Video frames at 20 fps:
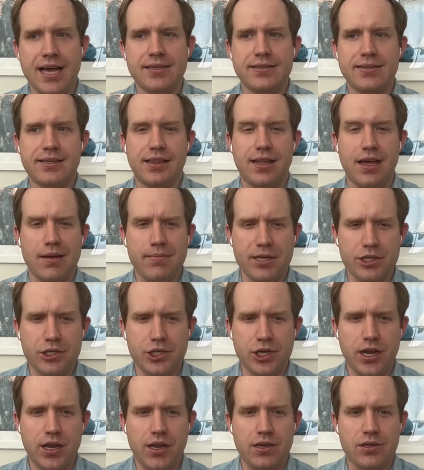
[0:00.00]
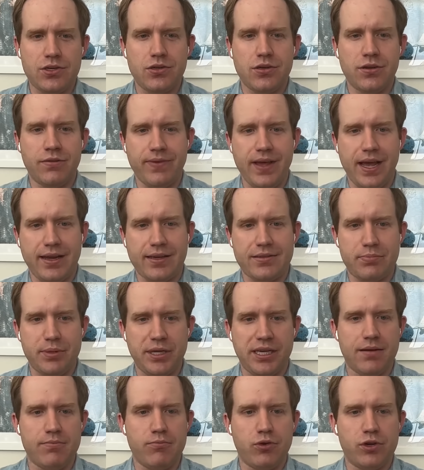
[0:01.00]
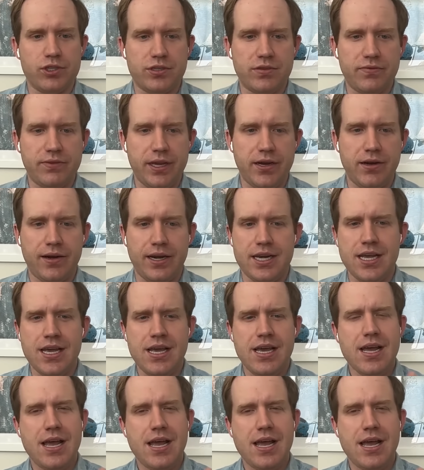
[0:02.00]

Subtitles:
as climate change effects become more severe, and